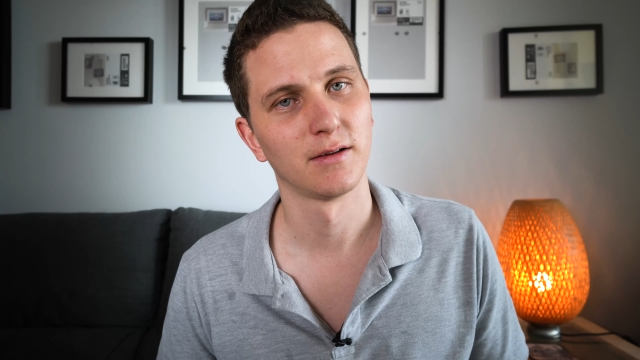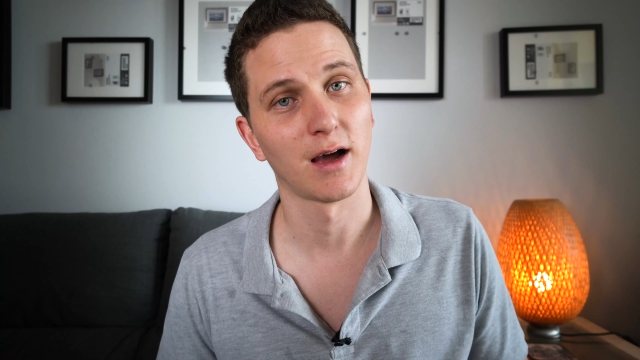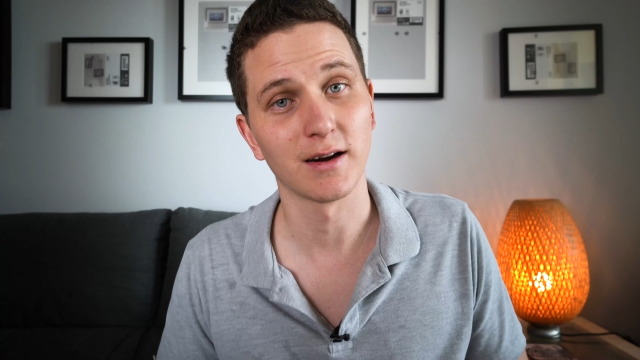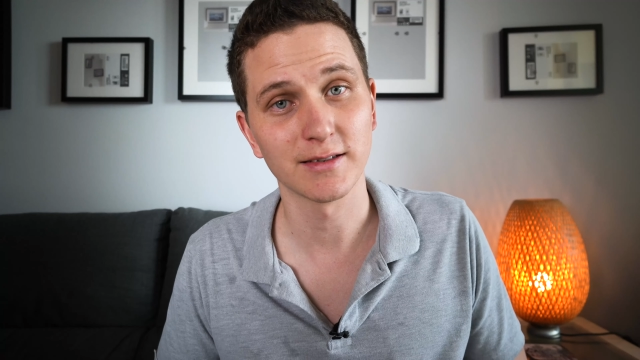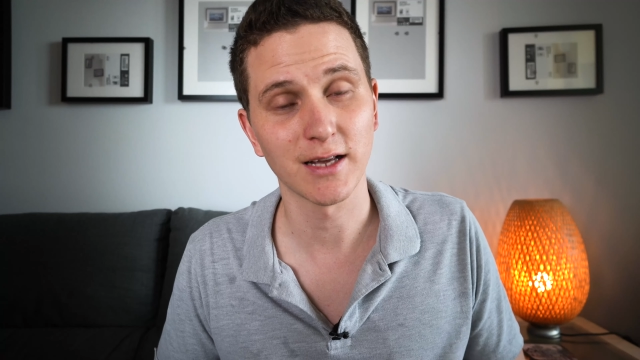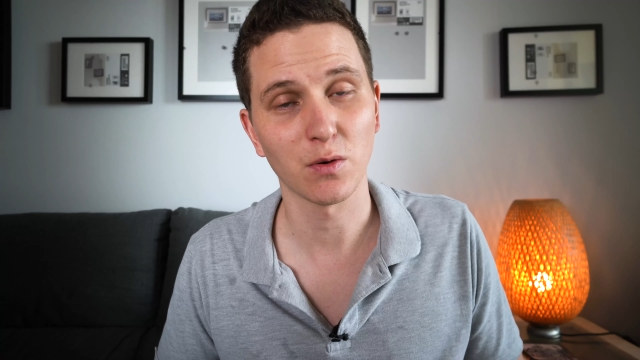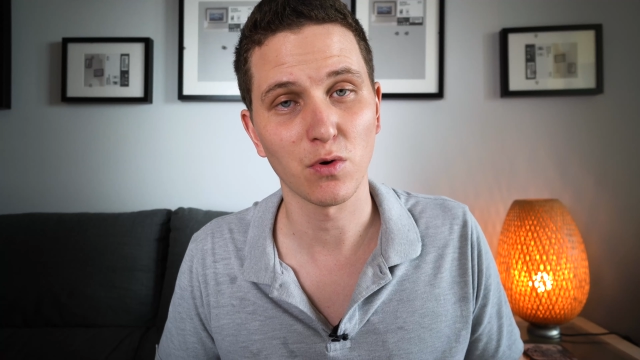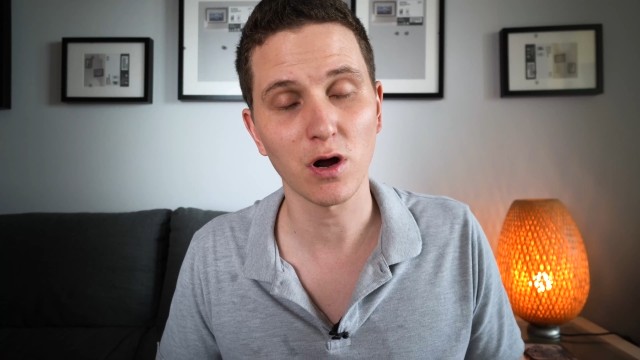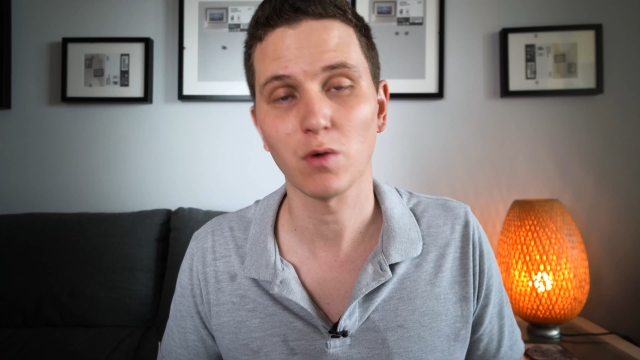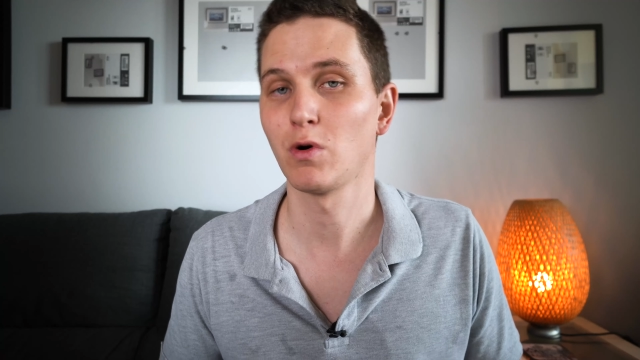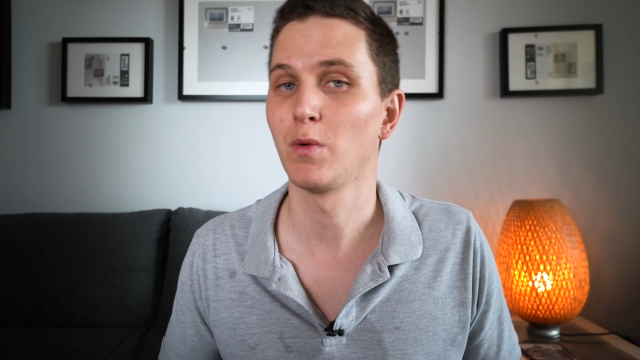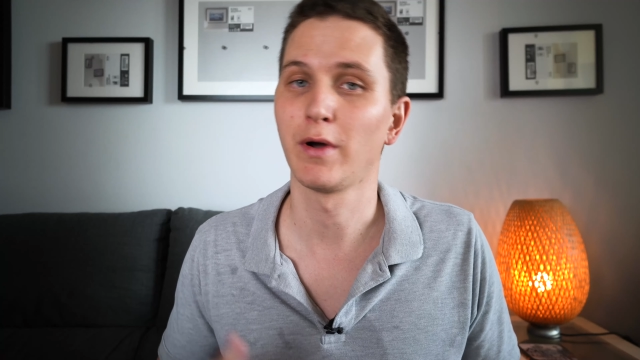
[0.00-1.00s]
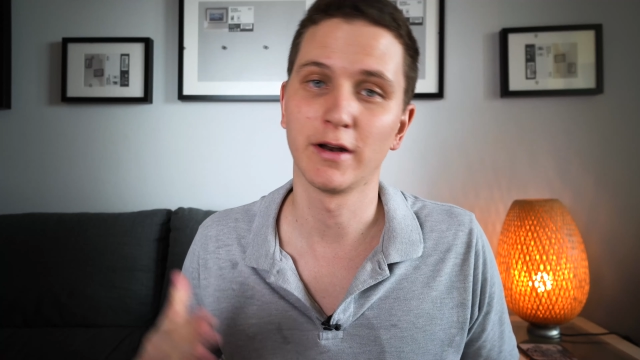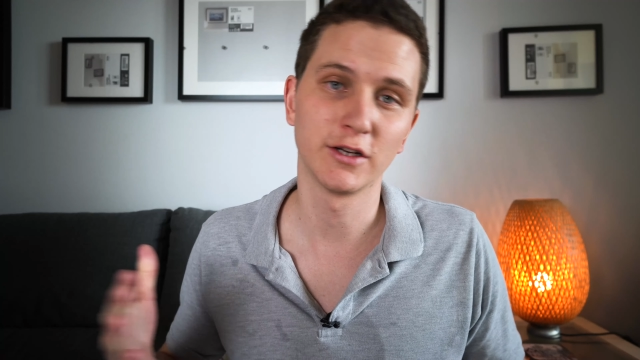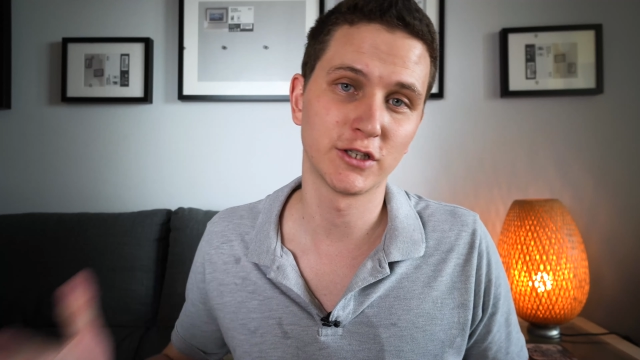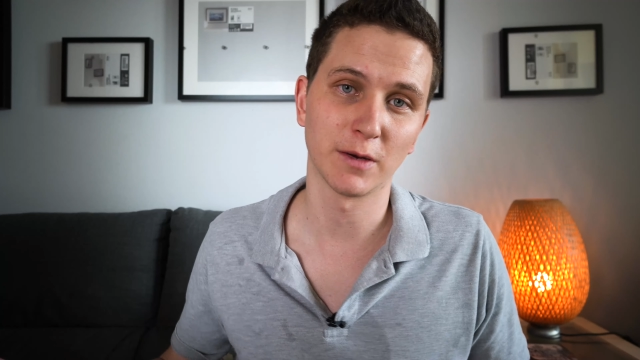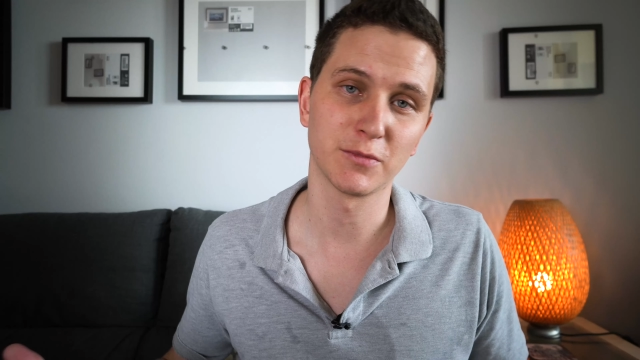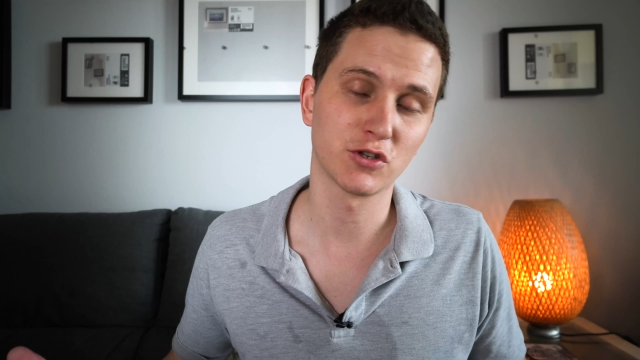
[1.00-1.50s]
How does that work? Well, we're going to
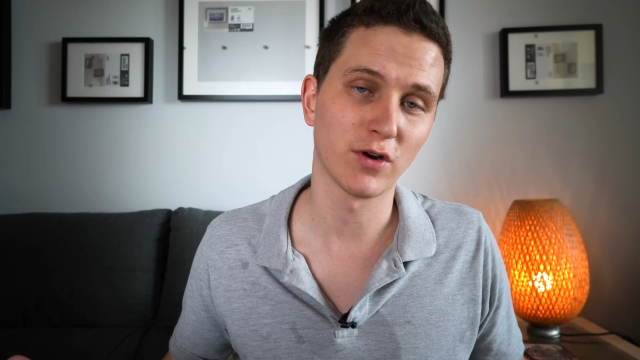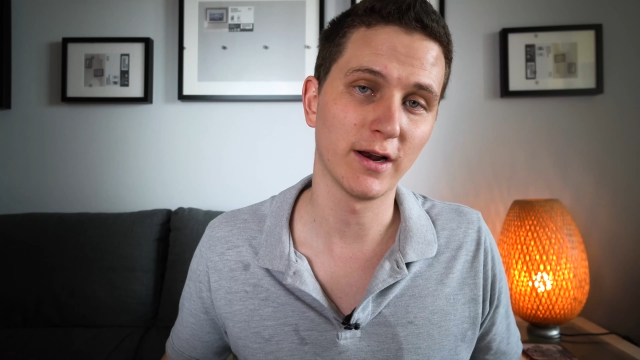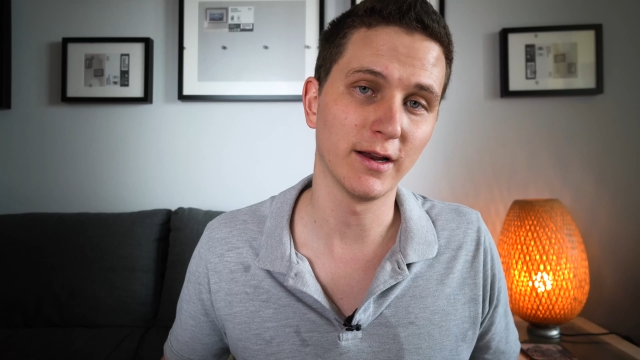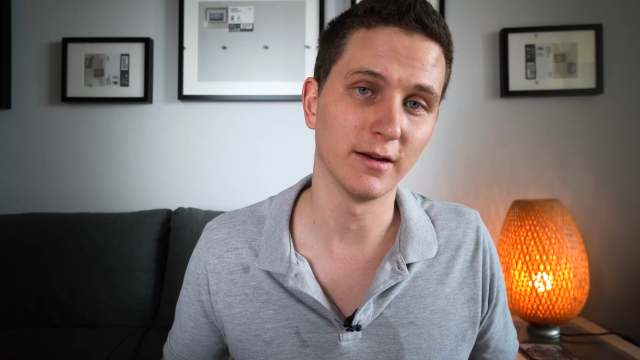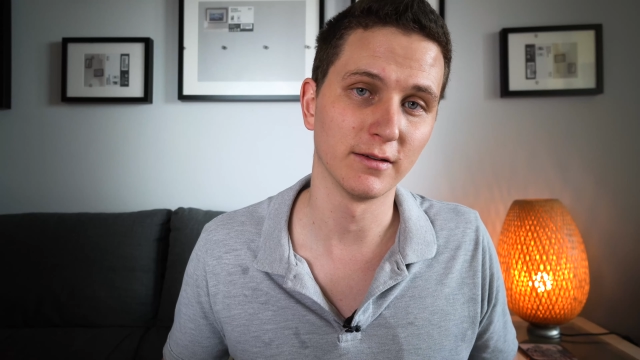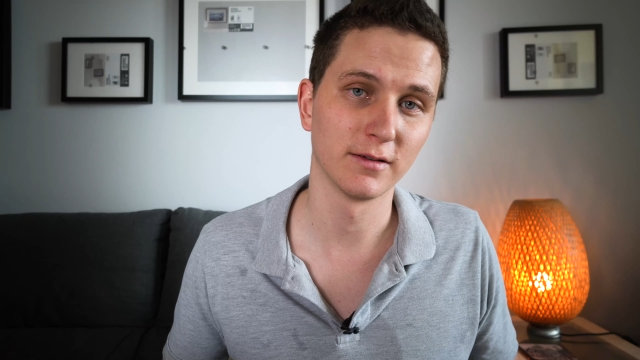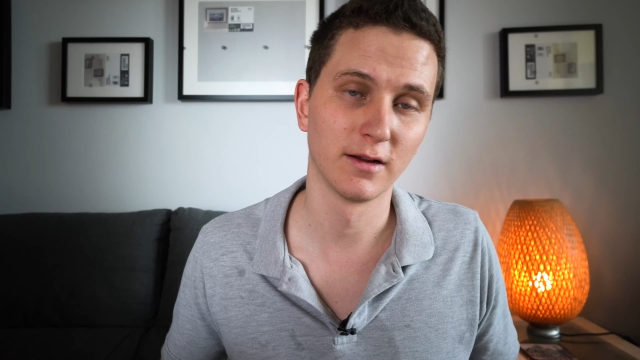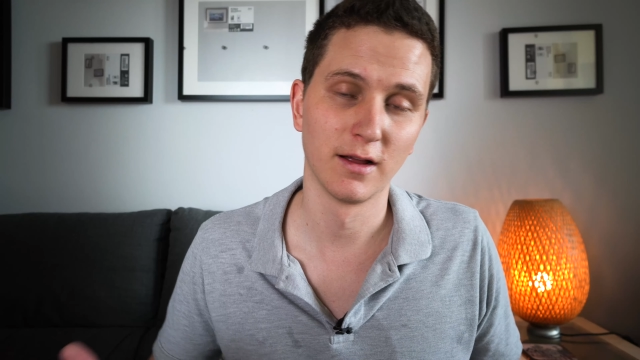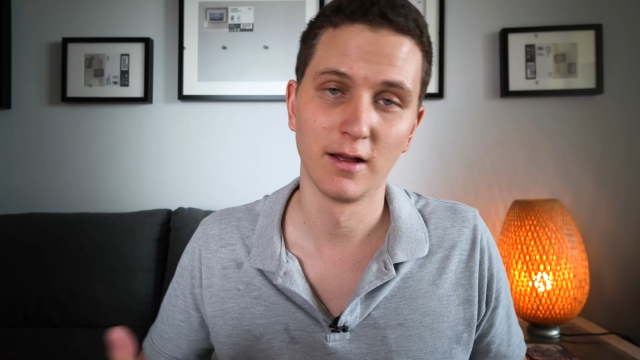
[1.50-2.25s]
jump straight in.